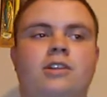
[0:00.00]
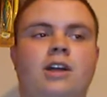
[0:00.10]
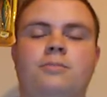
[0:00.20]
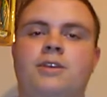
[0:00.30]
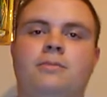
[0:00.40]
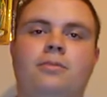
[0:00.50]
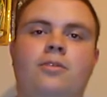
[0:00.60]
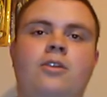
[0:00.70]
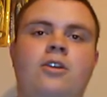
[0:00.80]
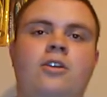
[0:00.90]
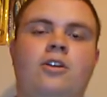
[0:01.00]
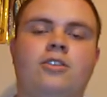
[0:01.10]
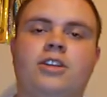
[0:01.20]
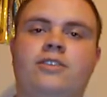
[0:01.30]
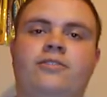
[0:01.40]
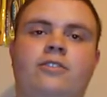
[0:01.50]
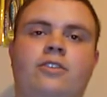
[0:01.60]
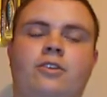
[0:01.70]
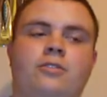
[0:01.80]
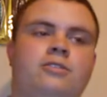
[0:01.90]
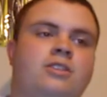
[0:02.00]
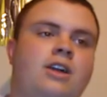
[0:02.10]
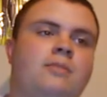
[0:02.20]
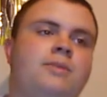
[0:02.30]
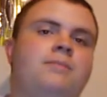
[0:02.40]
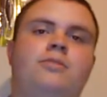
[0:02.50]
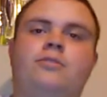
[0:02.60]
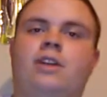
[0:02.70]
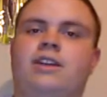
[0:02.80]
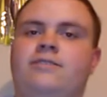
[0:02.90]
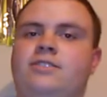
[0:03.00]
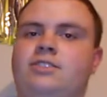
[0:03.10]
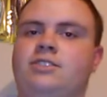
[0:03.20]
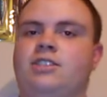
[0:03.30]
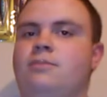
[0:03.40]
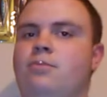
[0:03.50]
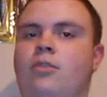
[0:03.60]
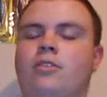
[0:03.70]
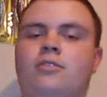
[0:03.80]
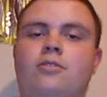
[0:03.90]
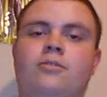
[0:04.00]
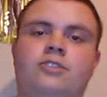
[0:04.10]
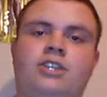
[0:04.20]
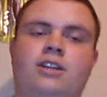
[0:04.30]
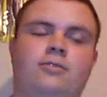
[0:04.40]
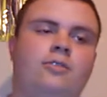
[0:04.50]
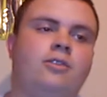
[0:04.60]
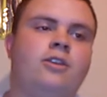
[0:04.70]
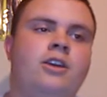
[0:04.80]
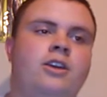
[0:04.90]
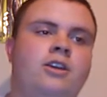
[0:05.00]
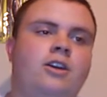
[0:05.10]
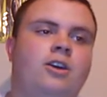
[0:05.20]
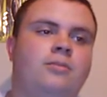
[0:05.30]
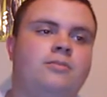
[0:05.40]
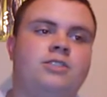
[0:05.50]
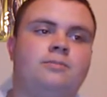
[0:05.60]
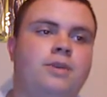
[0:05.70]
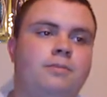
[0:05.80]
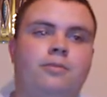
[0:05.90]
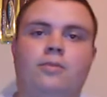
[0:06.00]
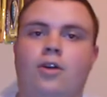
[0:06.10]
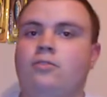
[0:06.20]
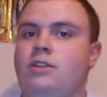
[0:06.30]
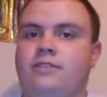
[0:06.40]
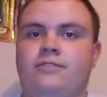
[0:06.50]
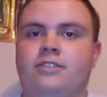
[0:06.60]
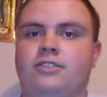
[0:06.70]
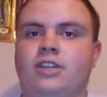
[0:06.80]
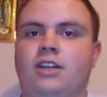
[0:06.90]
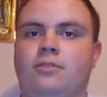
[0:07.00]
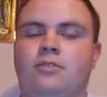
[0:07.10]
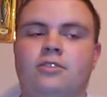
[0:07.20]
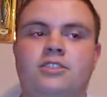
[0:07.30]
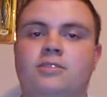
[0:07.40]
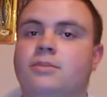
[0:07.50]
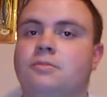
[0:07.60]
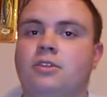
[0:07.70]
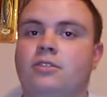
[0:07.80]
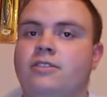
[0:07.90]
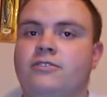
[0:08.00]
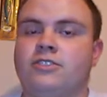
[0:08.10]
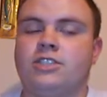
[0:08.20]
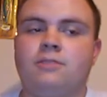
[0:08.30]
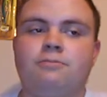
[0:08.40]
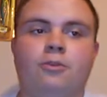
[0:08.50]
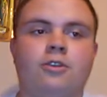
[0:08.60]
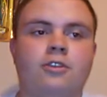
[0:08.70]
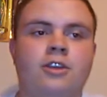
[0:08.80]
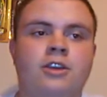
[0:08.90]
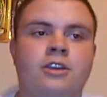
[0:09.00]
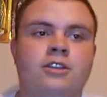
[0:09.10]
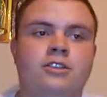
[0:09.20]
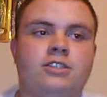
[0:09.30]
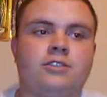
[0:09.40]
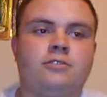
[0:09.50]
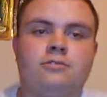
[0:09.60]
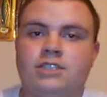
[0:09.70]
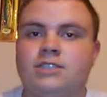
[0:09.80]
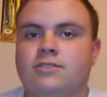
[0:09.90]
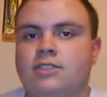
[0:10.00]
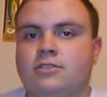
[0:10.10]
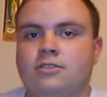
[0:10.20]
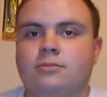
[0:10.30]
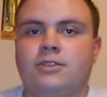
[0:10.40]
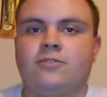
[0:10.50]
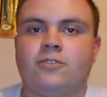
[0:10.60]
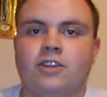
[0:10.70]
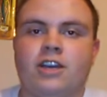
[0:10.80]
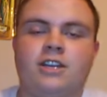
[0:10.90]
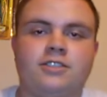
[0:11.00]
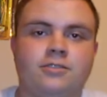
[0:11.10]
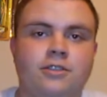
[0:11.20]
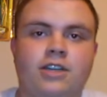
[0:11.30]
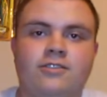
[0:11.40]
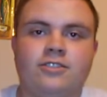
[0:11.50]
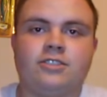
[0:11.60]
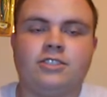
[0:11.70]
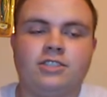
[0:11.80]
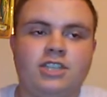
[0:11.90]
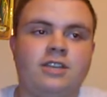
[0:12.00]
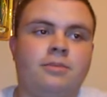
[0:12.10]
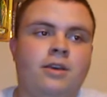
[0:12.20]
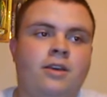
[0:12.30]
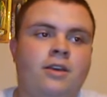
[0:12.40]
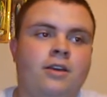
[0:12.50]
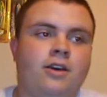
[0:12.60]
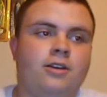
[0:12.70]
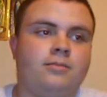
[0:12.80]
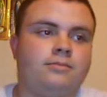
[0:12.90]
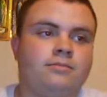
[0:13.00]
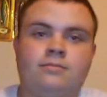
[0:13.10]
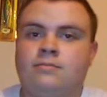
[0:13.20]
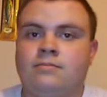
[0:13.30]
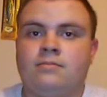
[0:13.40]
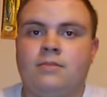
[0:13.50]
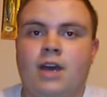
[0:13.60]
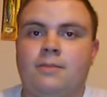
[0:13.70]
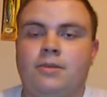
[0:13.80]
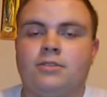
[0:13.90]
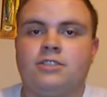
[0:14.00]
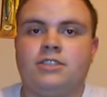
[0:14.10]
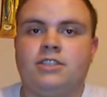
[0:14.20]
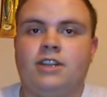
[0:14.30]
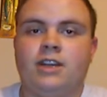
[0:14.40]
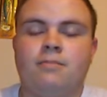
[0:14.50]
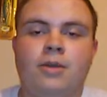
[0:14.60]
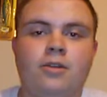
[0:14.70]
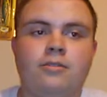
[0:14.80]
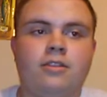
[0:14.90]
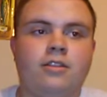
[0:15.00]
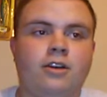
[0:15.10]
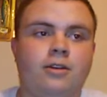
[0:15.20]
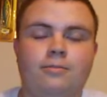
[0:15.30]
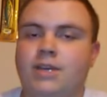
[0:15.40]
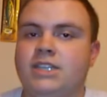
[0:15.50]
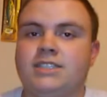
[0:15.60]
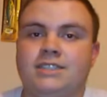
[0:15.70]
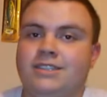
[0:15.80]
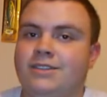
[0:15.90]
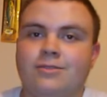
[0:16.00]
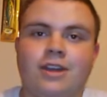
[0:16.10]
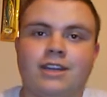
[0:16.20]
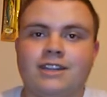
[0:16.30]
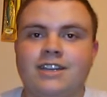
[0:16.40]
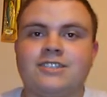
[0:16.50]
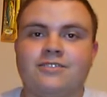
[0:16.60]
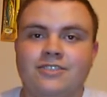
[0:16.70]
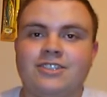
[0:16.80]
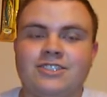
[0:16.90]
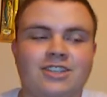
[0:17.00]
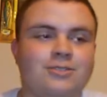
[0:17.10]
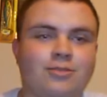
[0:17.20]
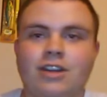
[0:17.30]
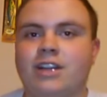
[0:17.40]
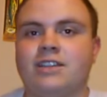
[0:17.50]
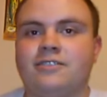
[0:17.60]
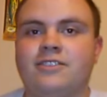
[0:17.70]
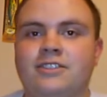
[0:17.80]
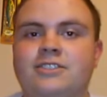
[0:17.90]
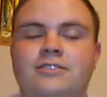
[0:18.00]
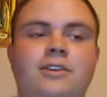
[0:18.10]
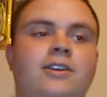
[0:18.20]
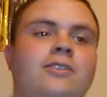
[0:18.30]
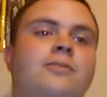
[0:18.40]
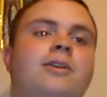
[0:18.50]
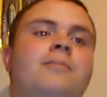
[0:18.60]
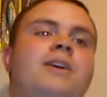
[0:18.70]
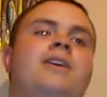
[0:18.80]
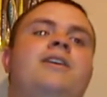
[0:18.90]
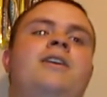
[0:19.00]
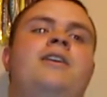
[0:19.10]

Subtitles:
A lot of people are different though. There's a lot of people who like fishing deep water over shallow water. Some people only fish shallow water. Some people only fish deep water. So this video is going to be for the guys who like fishing deep. I personally like both. Basically anywhere I can catch a fish, that's where I like to fish, if you all know what I mean.